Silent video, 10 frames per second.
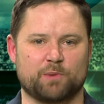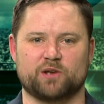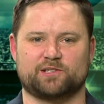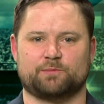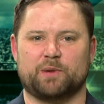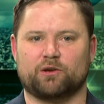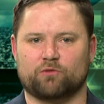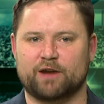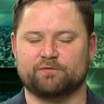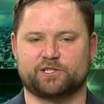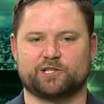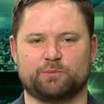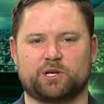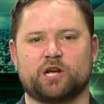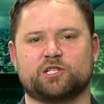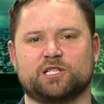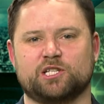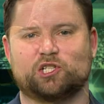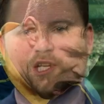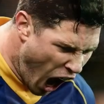Moses has been great for SuperCoach
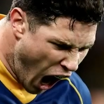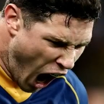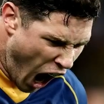this year,